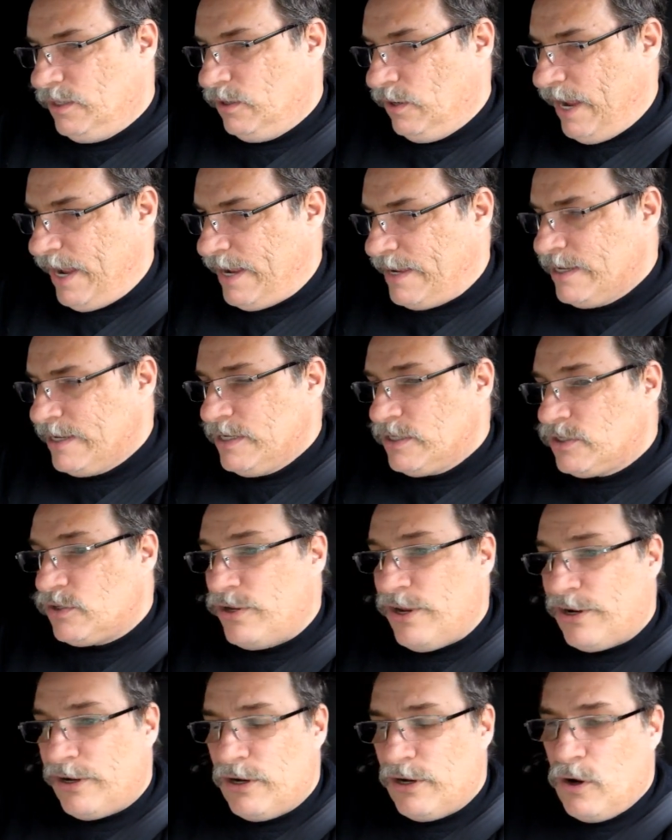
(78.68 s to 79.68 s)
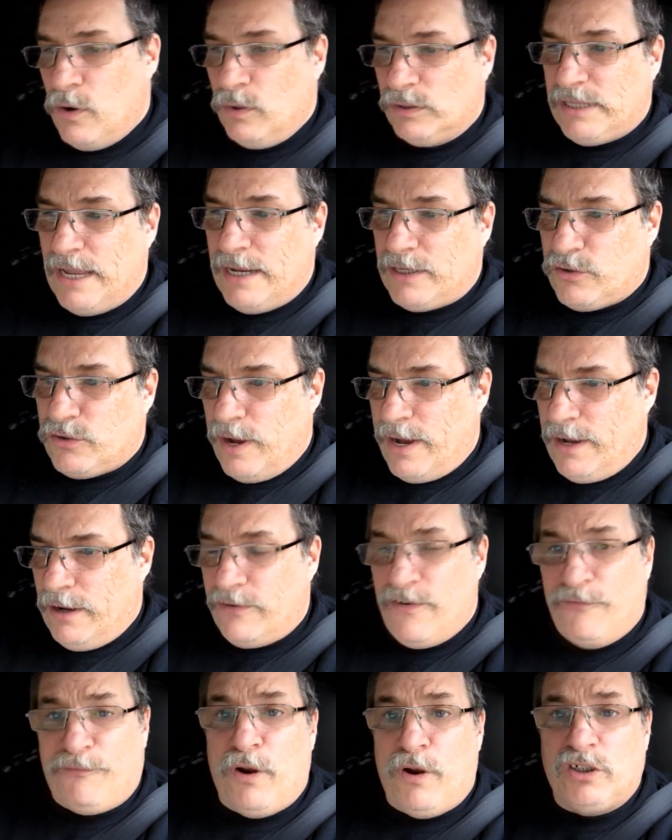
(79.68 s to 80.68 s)
Okay, so you're going to go with that
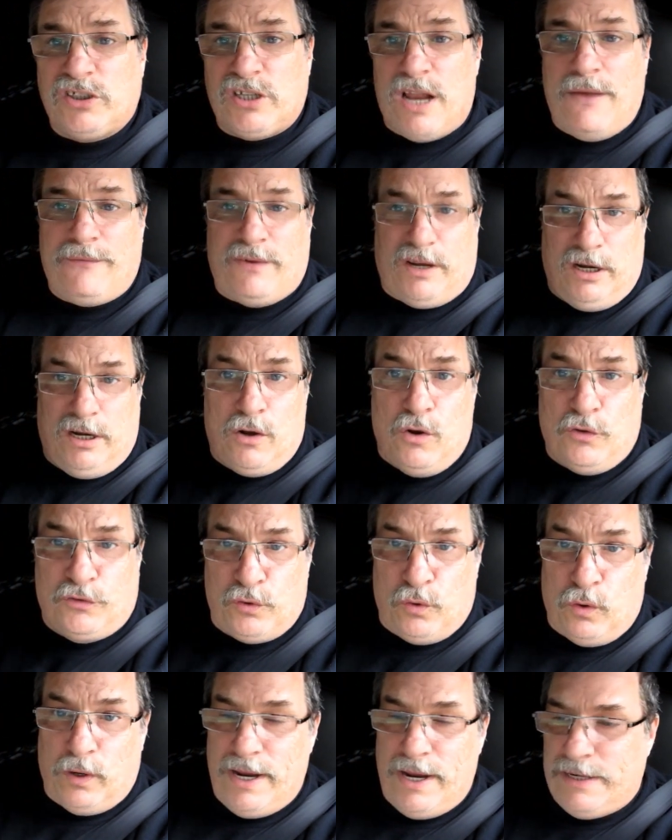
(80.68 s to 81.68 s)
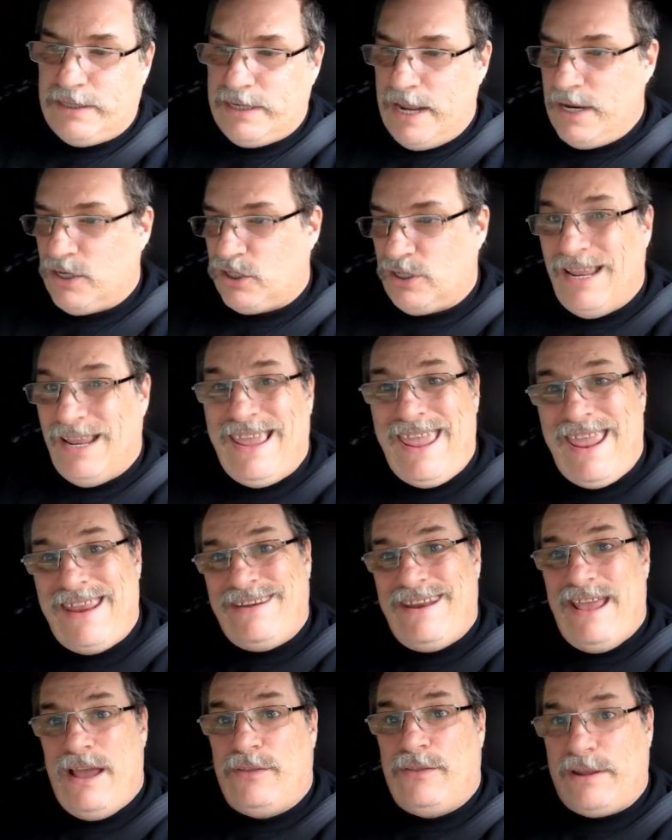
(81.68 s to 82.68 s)
trainer. The first off, you're going to go through orientation.
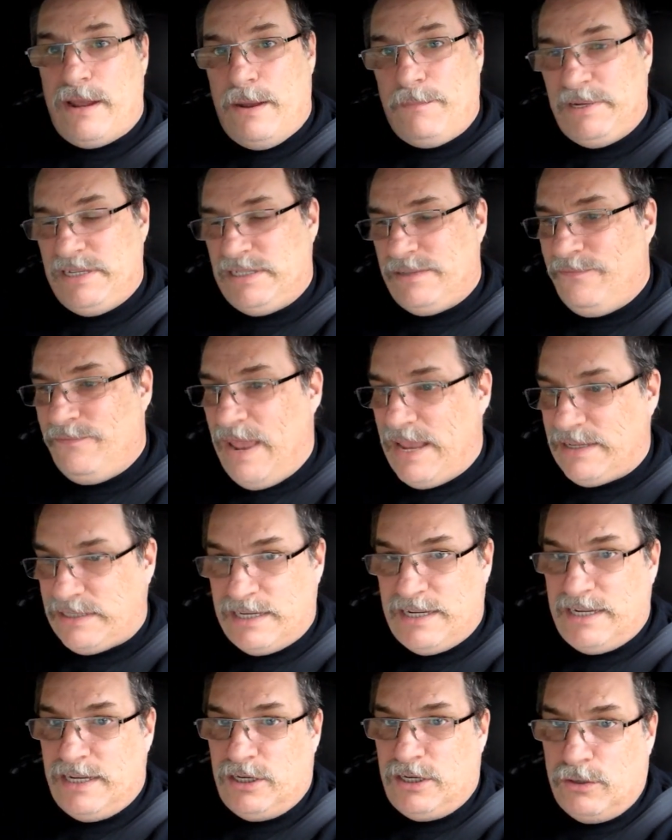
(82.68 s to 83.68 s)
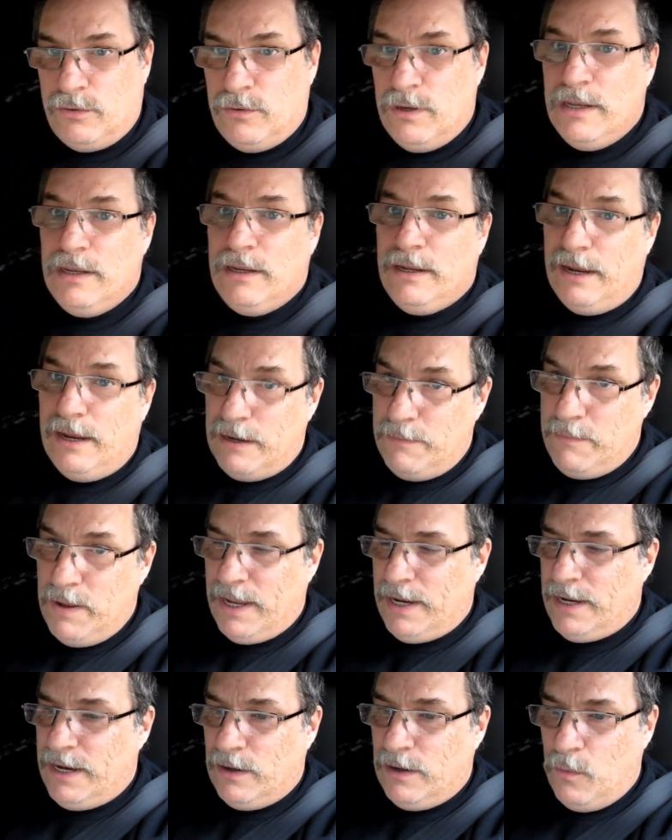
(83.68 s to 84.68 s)
Again, now the company's investing in you in a
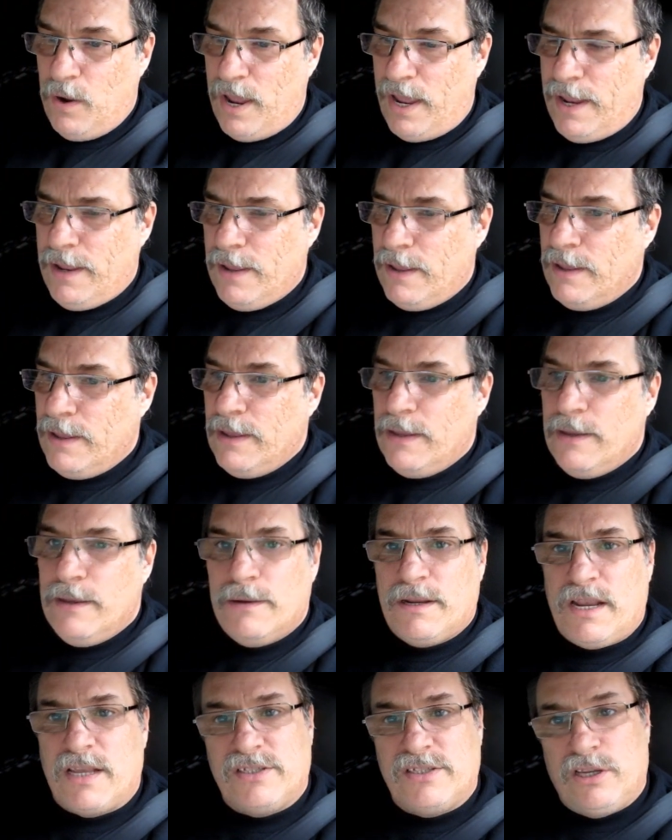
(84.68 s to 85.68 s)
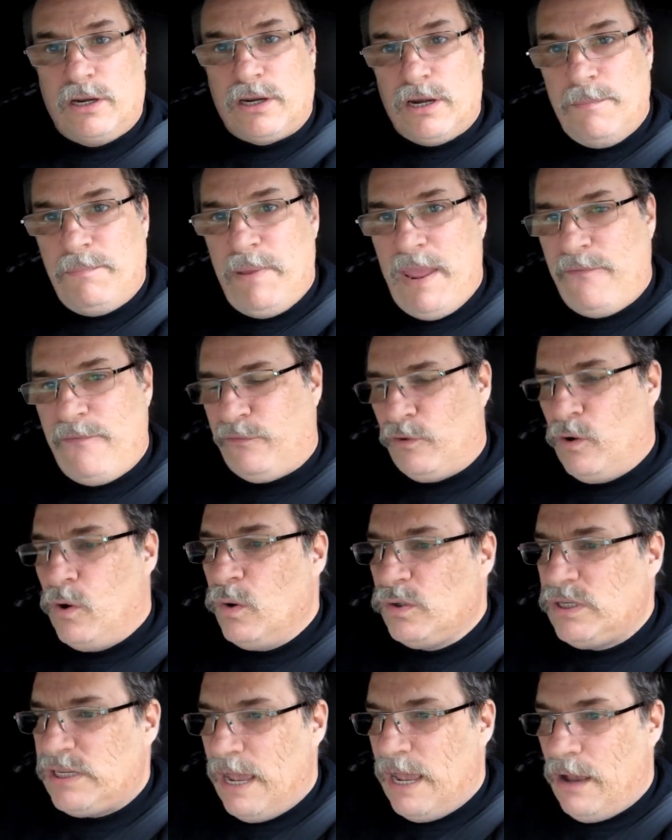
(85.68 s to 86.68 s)
bit, in a way, because they're going to pay for a
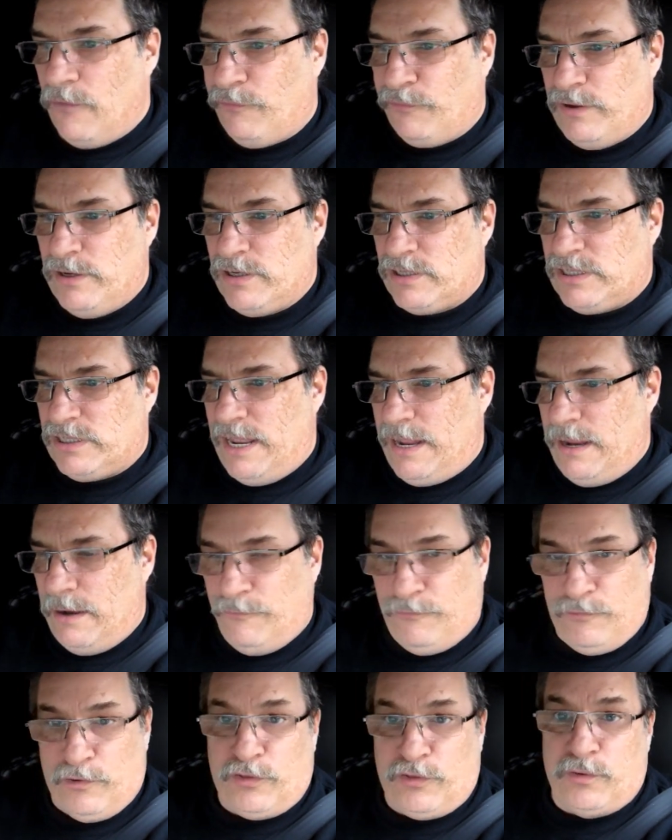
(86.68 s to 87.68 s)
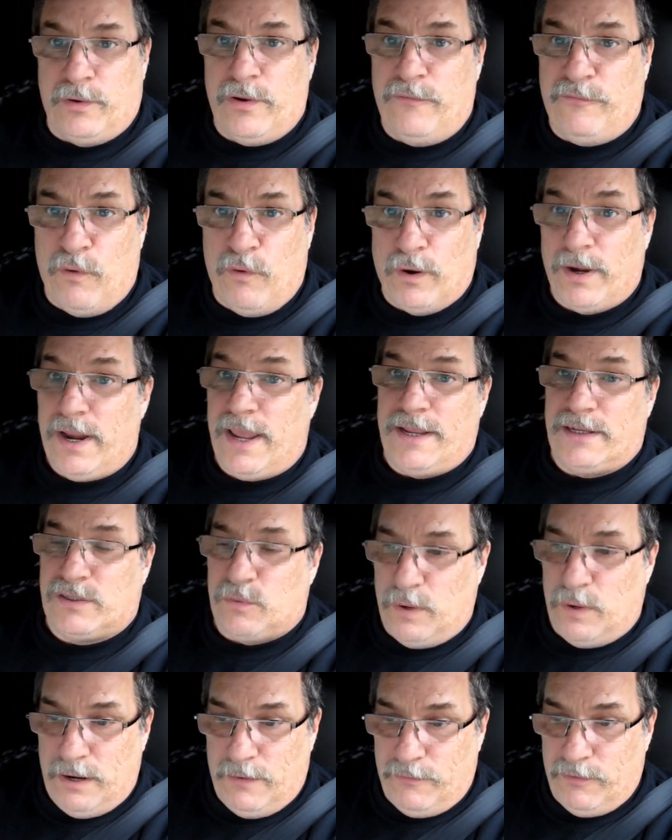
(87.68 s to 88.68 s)
hotel for you to stay in for three, four days,
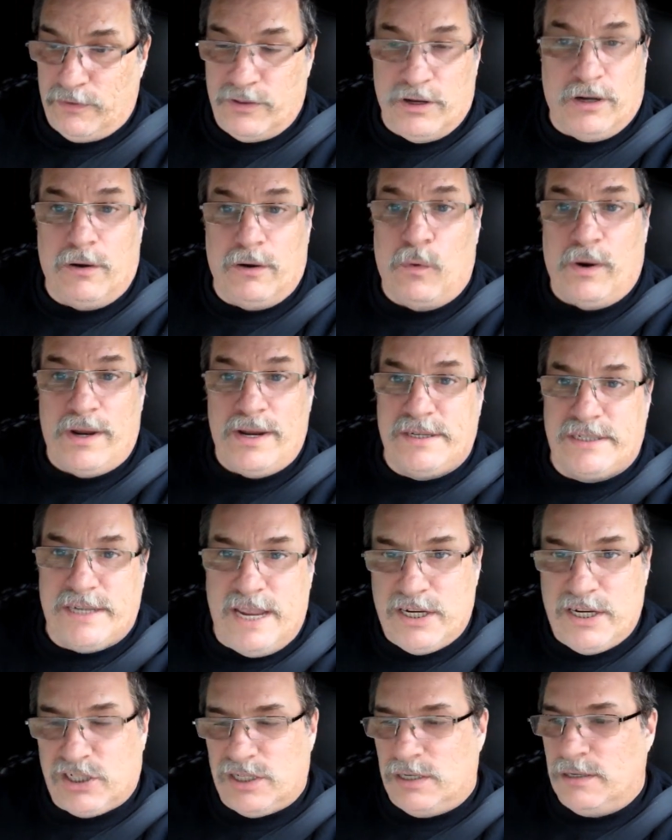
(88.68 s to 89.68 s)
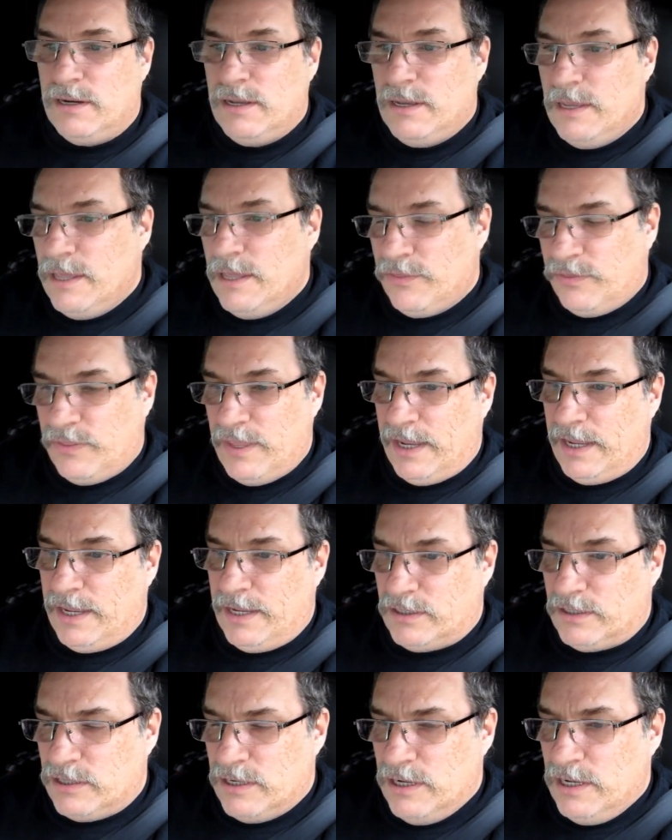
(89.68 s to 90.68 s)
whatever their orientation thing
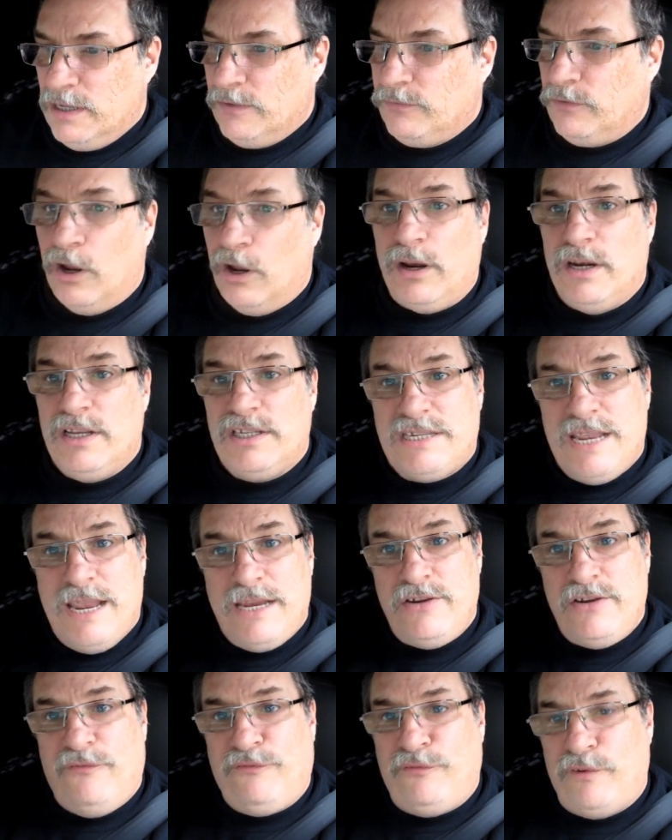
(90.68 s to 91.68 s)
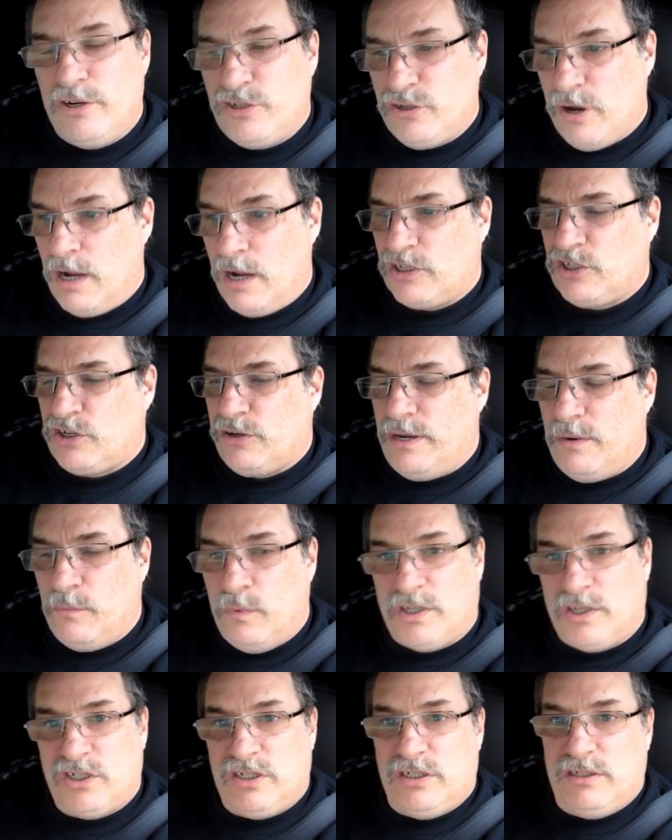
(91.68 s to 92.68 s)
is. They're going to send you for a drug screen,
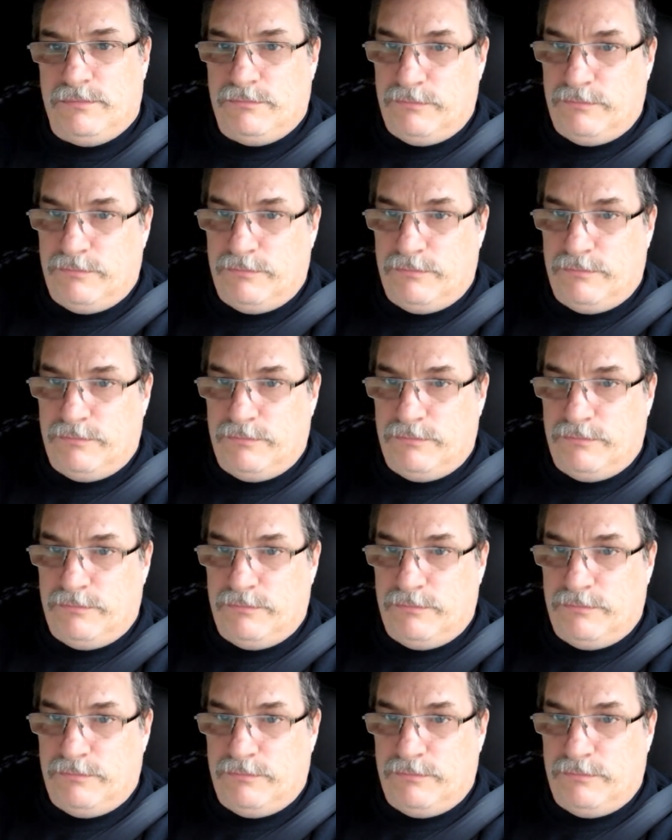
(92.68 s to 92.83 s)
which